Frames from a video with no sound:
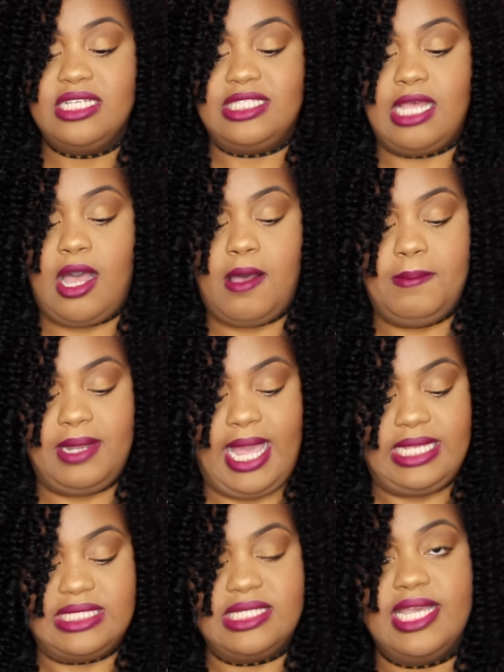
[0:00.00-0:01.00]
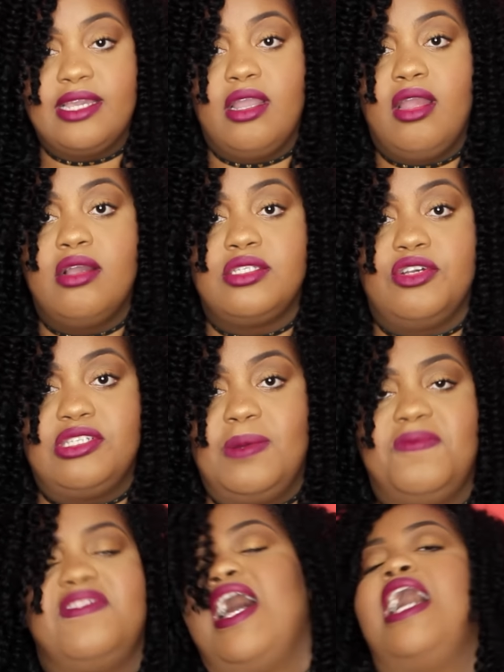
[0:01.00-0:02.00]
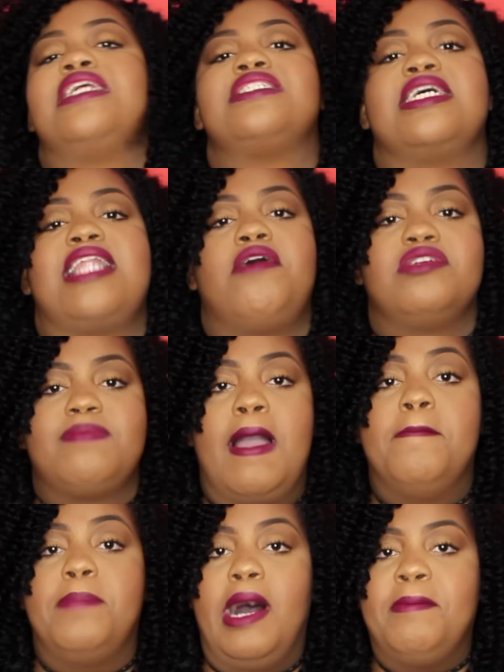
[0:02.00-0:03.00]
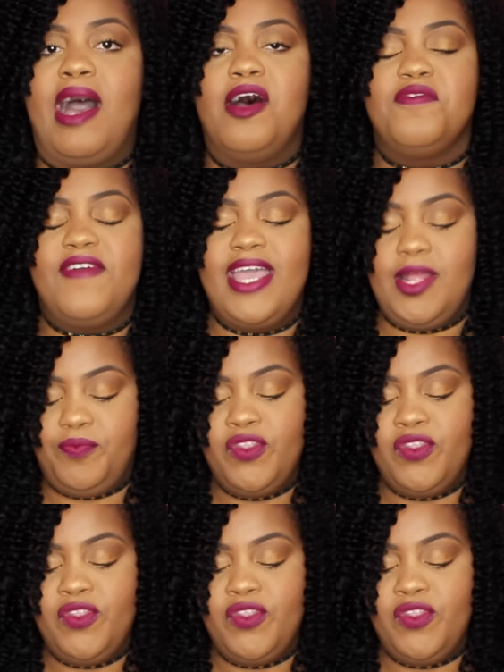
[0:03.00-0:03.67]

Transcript: some like sneakers or some flats. Like that was my bum outfit.